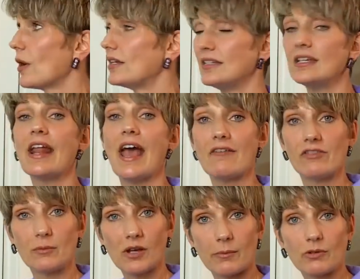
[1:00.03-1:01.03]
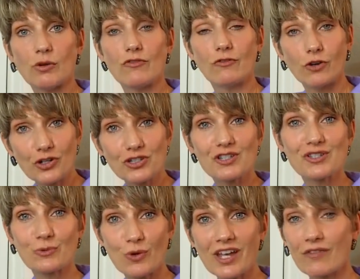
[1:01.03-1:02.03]
I did have them come and reverse the
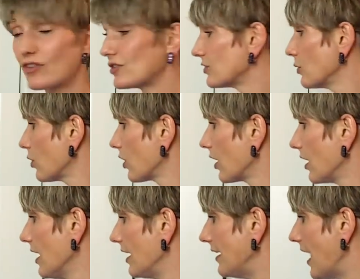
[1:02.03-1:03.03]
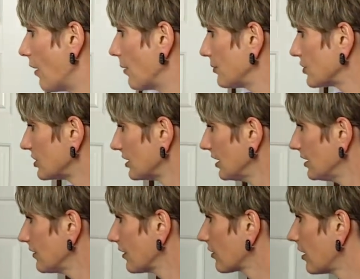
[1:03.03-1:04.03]
swing of this door. Now it pushes
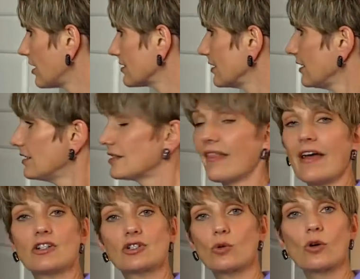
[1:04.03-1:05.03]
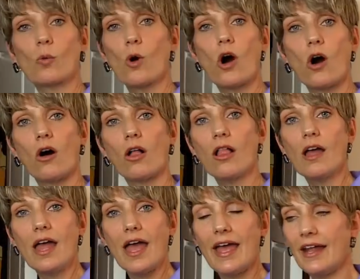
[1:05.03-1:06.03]
into the closet, into that short wall,
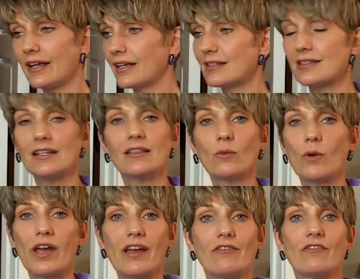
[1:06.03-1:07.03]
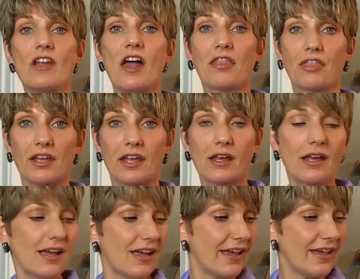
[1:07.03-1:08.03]
and it gets in the way of nothing.
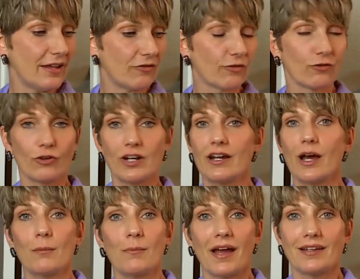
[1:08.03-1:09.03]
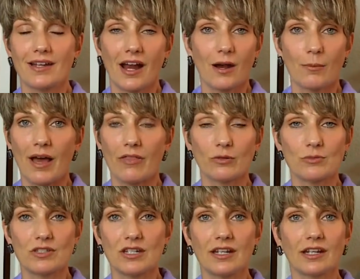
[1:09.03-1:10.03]
It freed up my entire bathroom
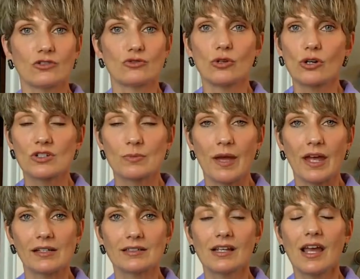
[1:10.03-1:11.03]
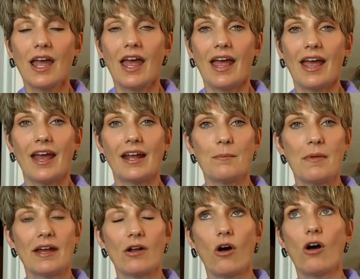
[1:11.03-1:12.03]
sink and drawer space, and it
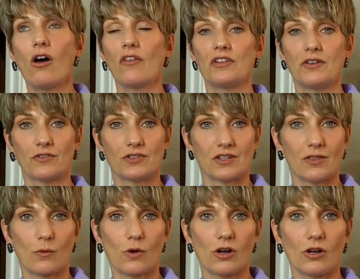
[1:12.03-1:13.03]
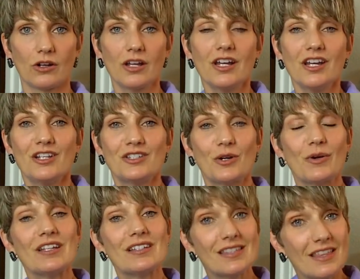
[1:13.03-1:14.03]
made all the difference in the world. So
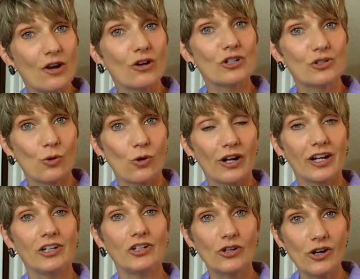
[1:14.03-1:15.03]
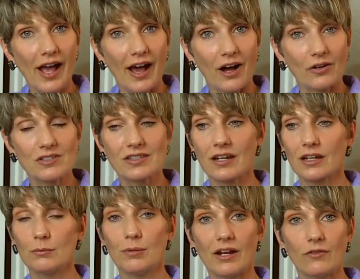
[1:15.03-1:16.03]
is there a door in your house that
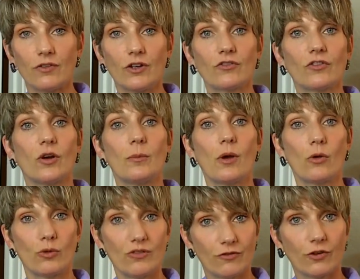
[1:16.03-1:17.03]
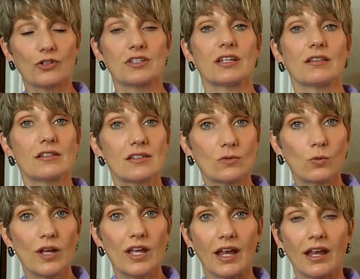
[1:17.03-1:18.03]
could benefit from reversing the
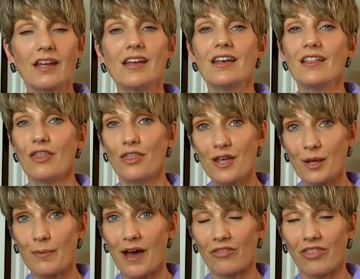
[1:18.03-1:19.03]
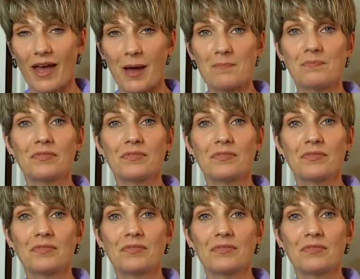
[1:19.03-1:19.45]
swing? Think about that.